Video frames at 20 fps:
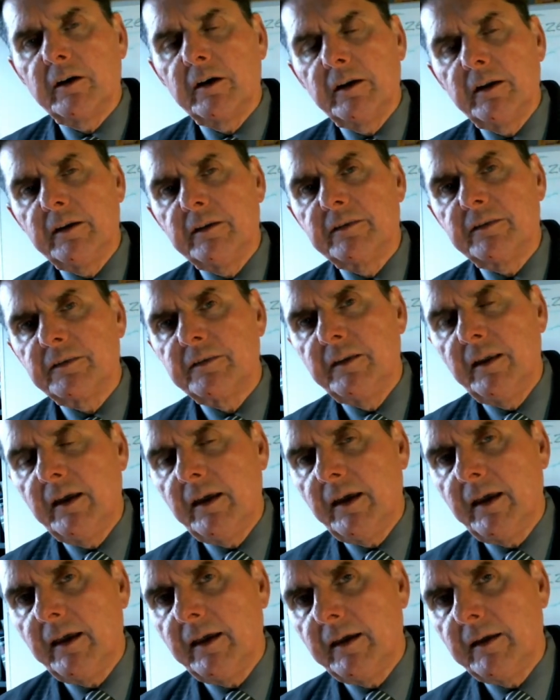and its
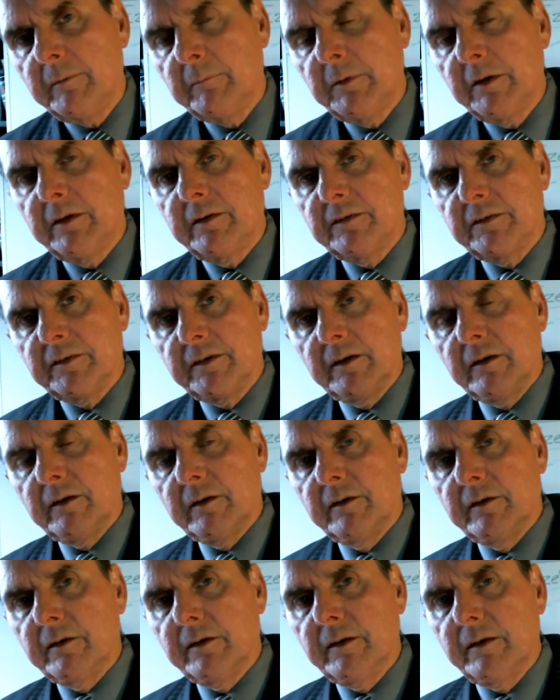name, and
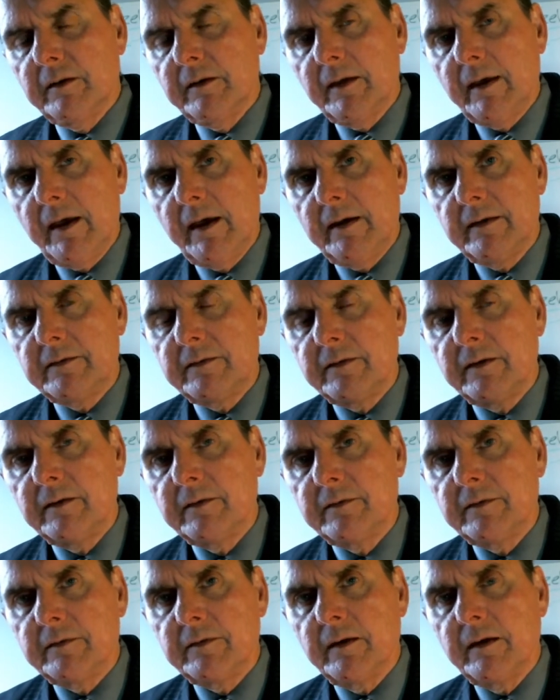it has
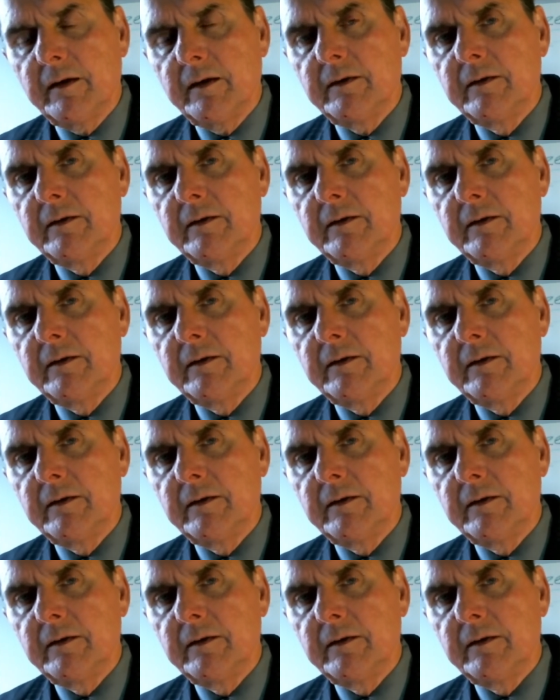this. Of